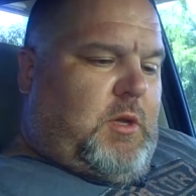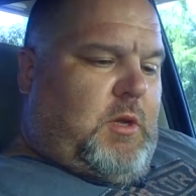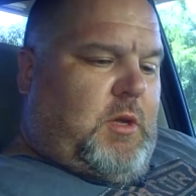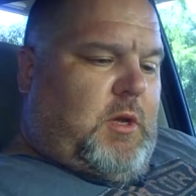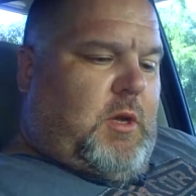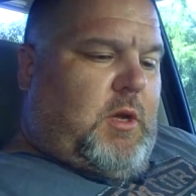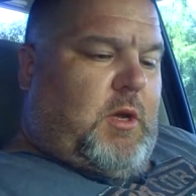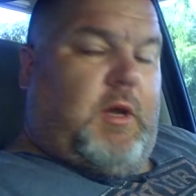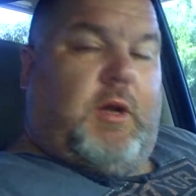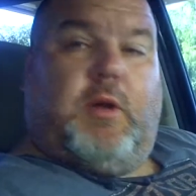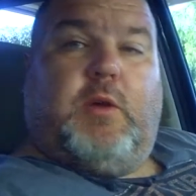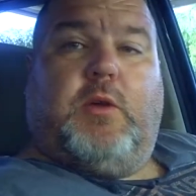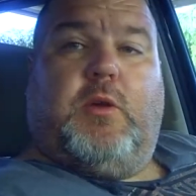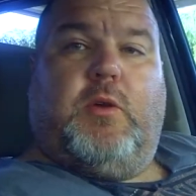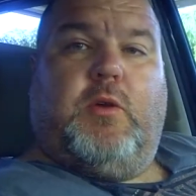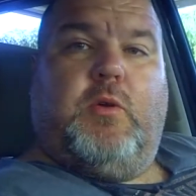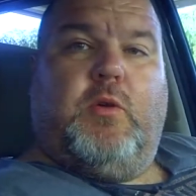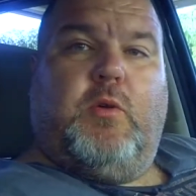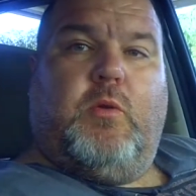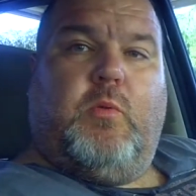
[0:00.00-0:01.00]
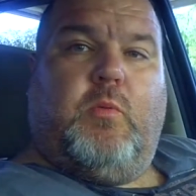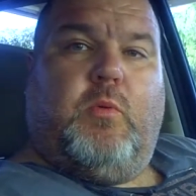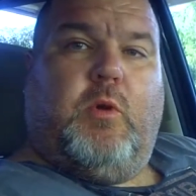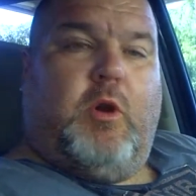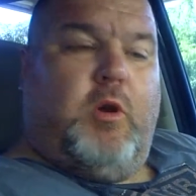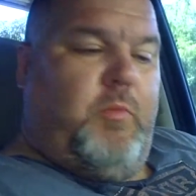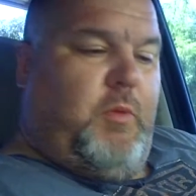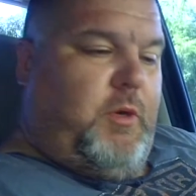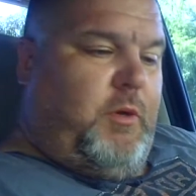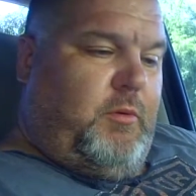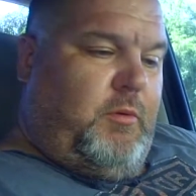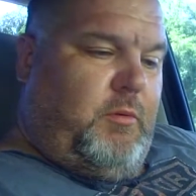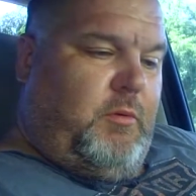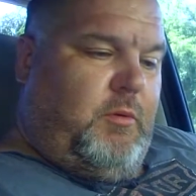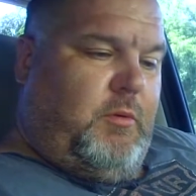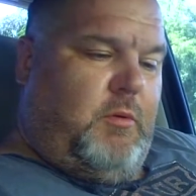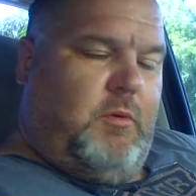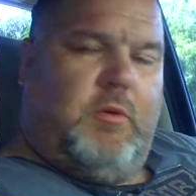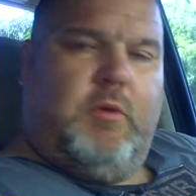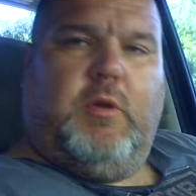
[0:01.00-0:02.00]
uh, roaming,
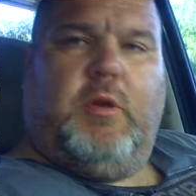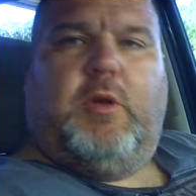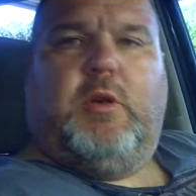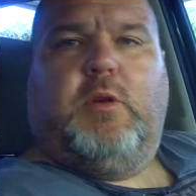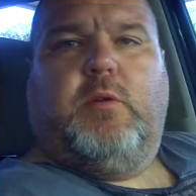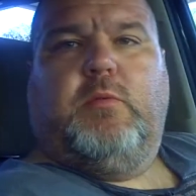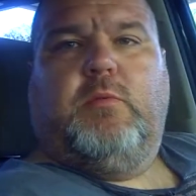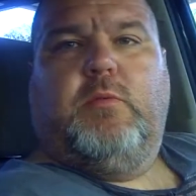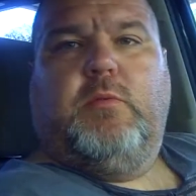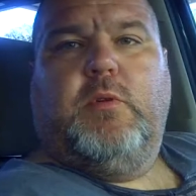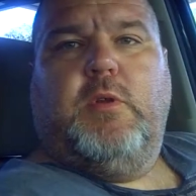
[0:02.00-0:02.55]
you know,